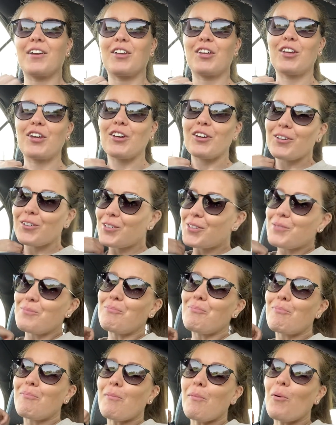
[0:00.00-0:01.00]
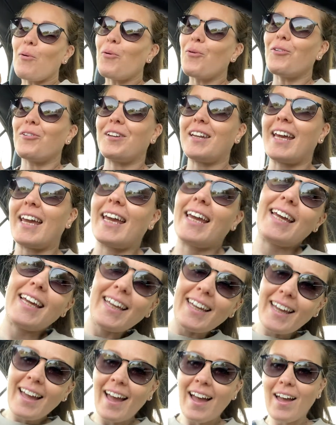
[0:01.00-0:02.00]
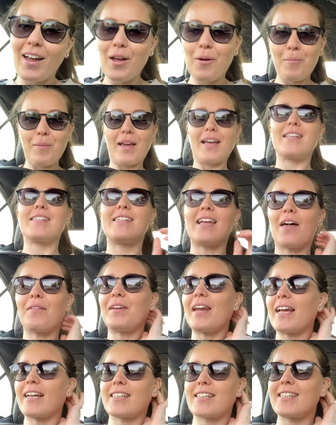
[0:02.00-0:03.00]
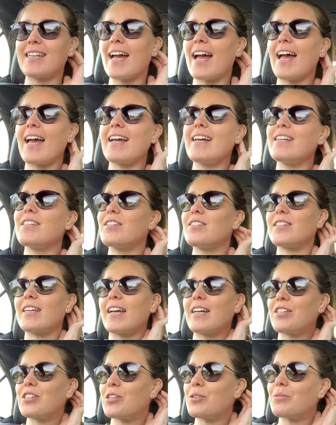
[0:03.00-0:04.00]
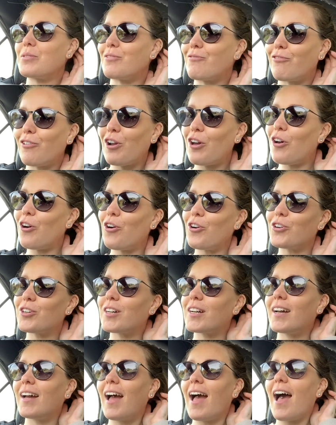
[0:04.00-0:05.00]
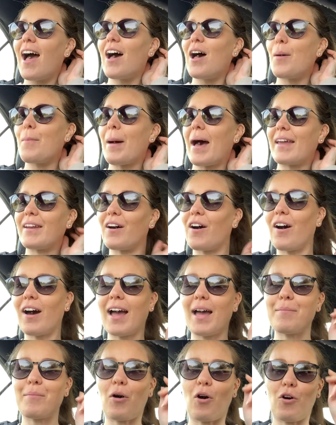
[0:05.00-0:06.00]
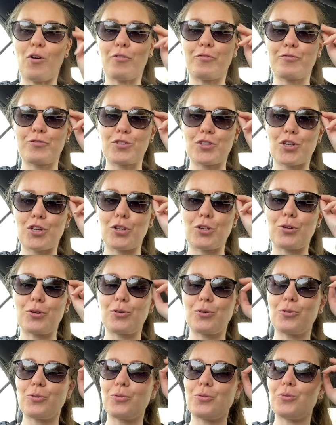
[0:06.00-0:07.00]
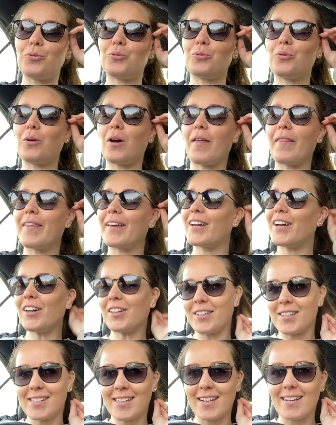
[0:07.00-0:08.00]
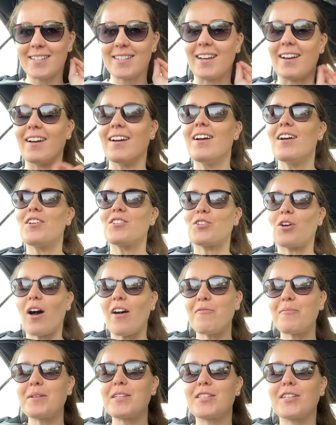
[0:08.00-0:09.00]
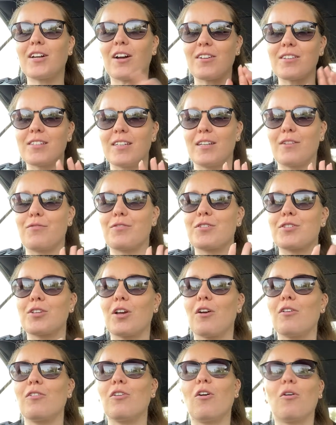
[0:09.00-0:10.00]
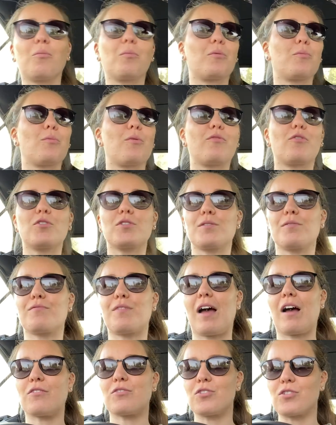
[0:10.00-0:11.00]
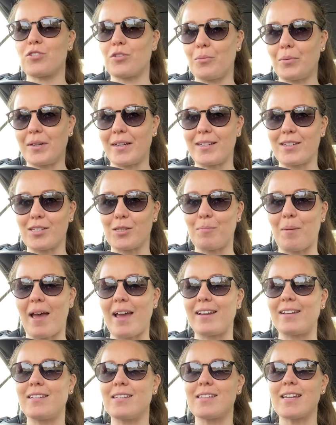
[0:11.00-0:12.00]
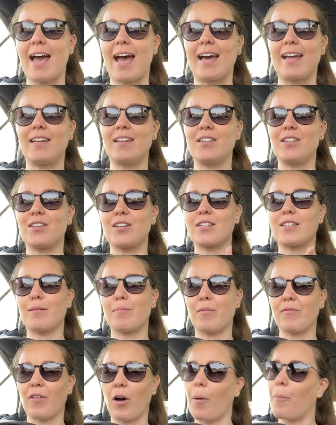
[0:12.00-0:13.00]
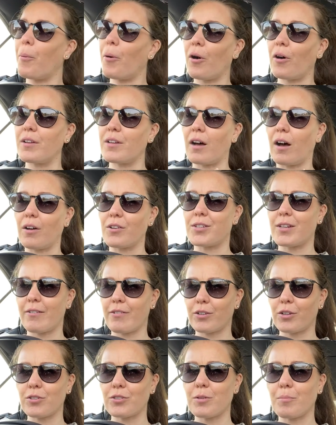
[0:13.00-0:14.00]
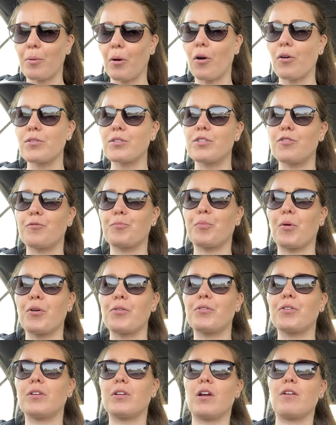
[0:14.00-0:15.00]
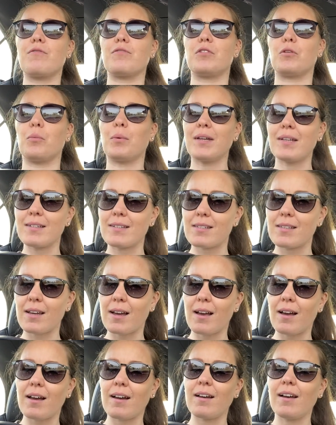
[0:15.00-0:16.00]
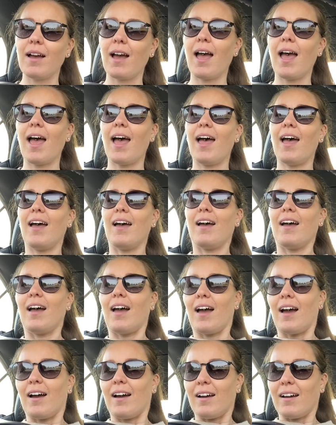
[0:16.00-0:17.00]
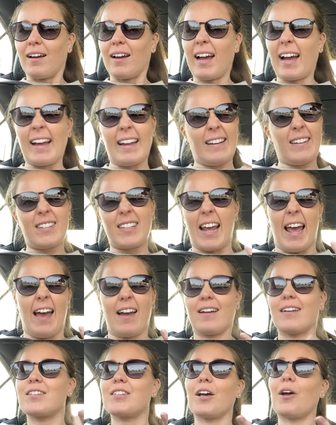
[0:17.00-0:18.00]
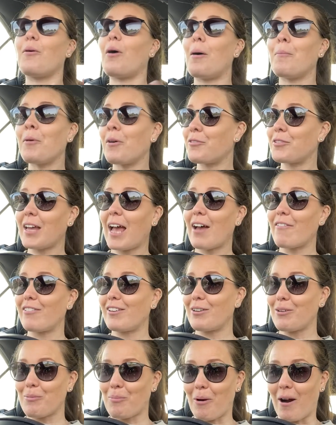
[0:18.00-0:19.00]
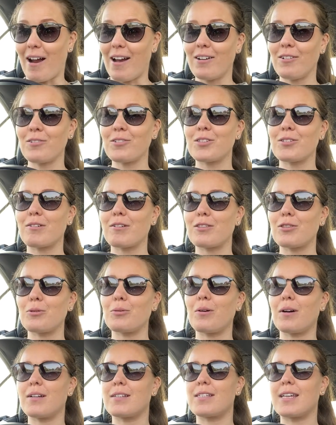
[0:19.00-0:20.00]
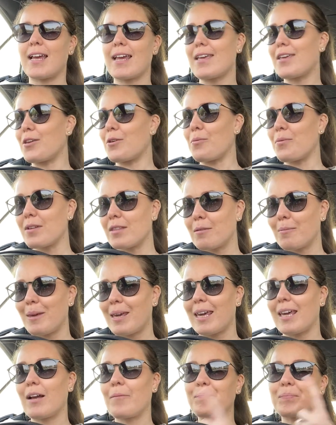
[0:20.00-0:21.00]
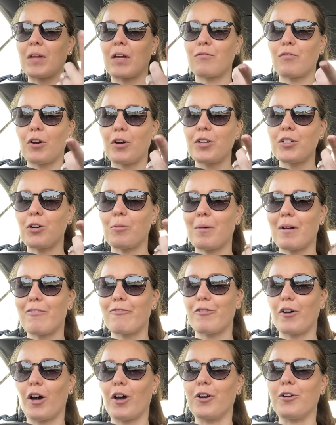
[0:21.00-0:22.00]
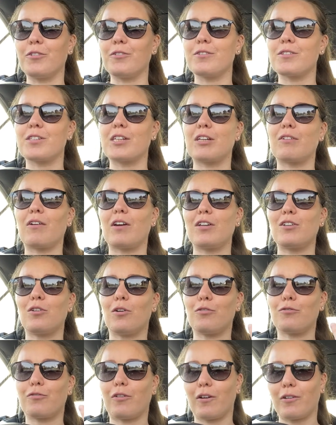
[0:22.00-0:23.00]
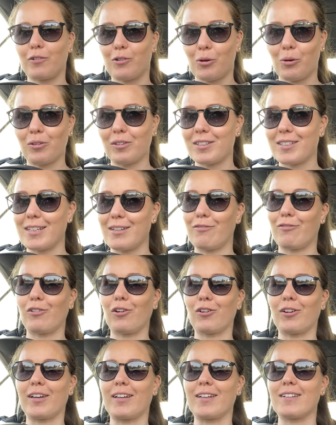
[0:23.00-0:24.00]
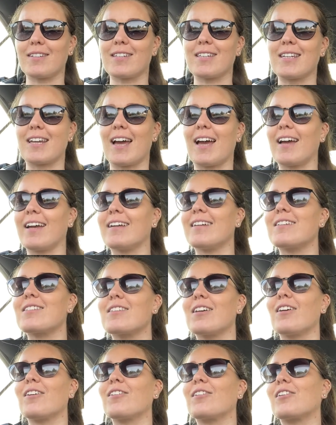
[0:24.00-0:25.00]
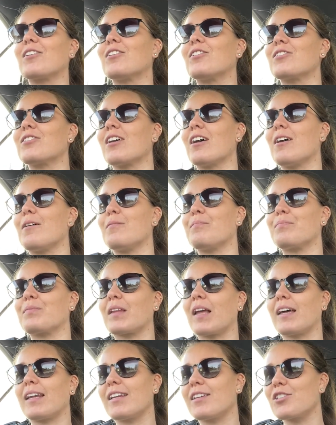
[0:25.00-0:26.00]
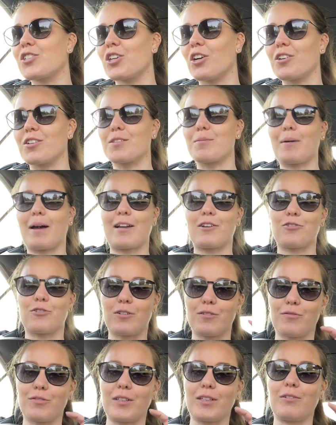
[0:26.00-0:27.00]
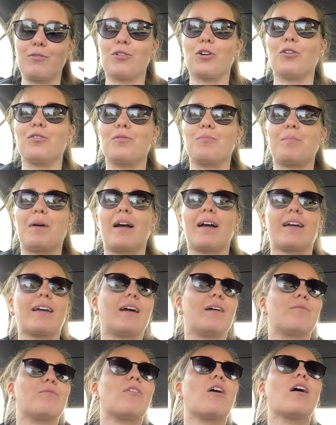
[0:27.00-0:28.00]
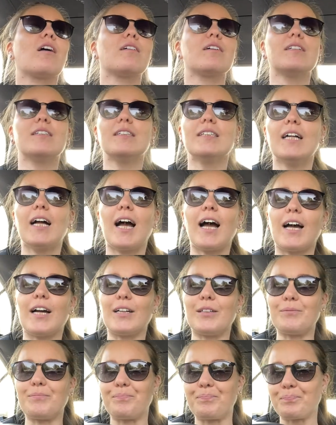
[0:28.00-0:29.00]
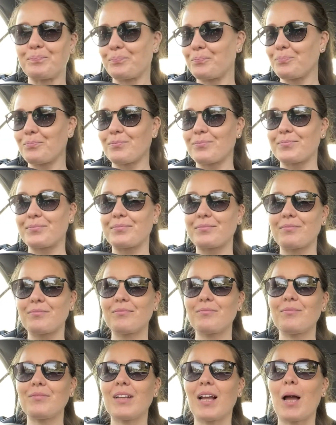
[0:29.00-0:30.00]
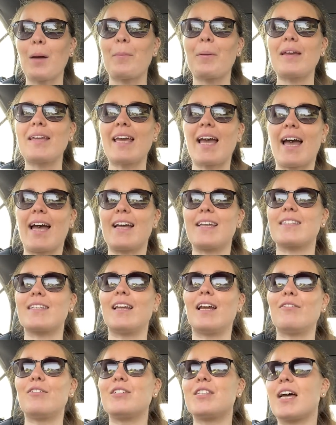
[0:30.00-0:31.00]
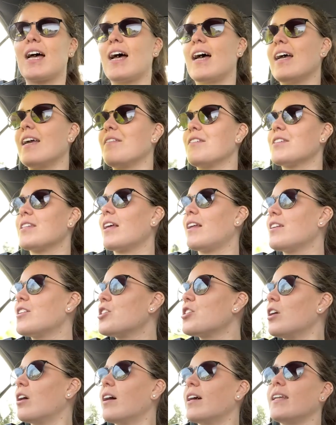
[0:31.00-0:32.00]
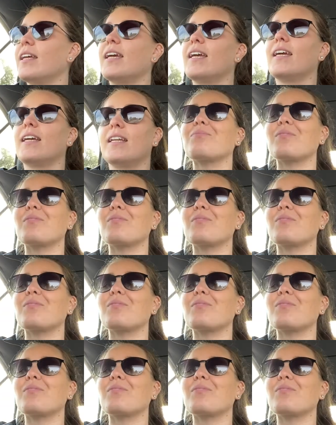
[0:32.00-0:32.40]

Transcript: good morning um, it's now the next day so day two of the vlog um, and i am off to the garden center so i've been to the garden center for so long we've got some vouchers that we need to spend and some of our pot, our terracotta pots have broken over the winter and yeah so i'm off to have a little browse so i thought i'd take you with me i've only got my phone so you've only got phone quality vlogging today so because um, i didn't charge the battery for the little compact camera um, but yeah it's a lovely day the sun is shining